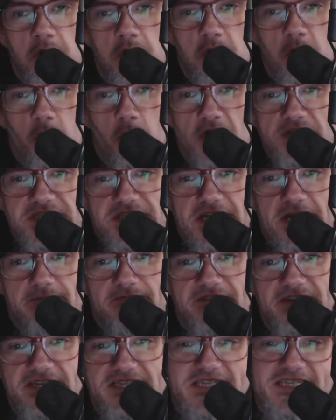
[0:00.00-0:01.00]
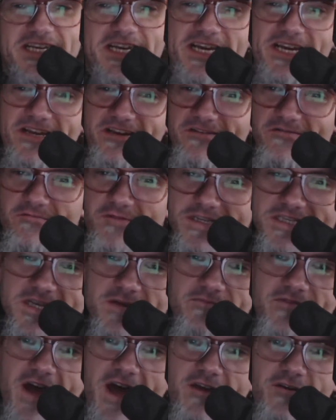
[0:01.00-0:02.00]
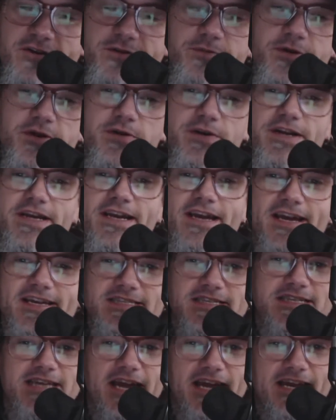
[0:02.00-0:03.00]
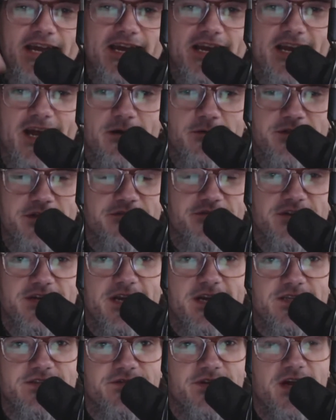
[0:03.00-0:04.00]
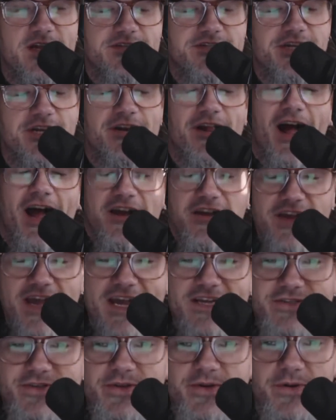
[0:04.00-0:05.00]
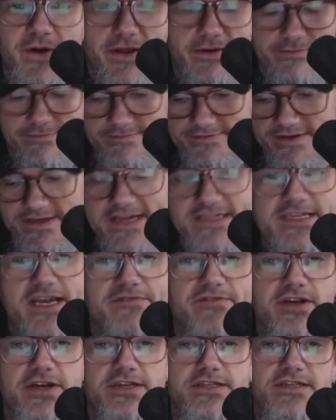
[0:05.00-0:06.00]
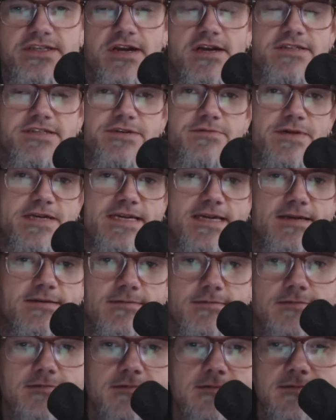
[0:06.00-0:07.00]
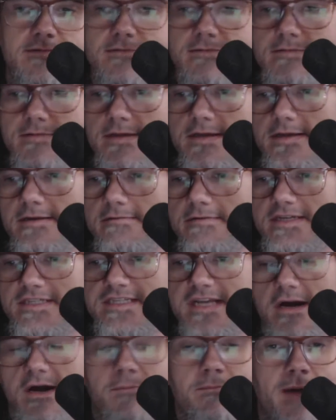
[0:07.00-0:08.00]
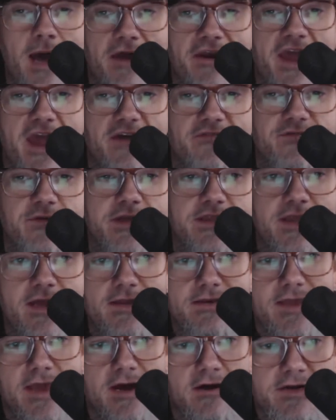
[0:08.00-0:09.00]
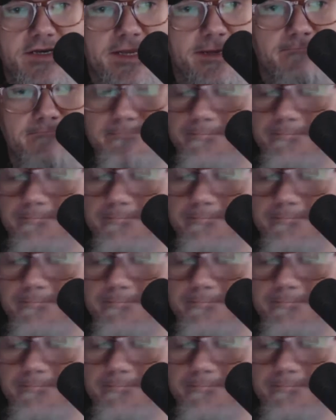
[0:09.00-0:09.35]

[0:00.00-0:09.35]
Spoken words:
What's up, VC? What's up, Vinyl community? It's Dan hanging out with you for Dan's Vinyl Channel. How you guys doing? You guys having a good start to your weekend? It's all about halfway done now, isn't it?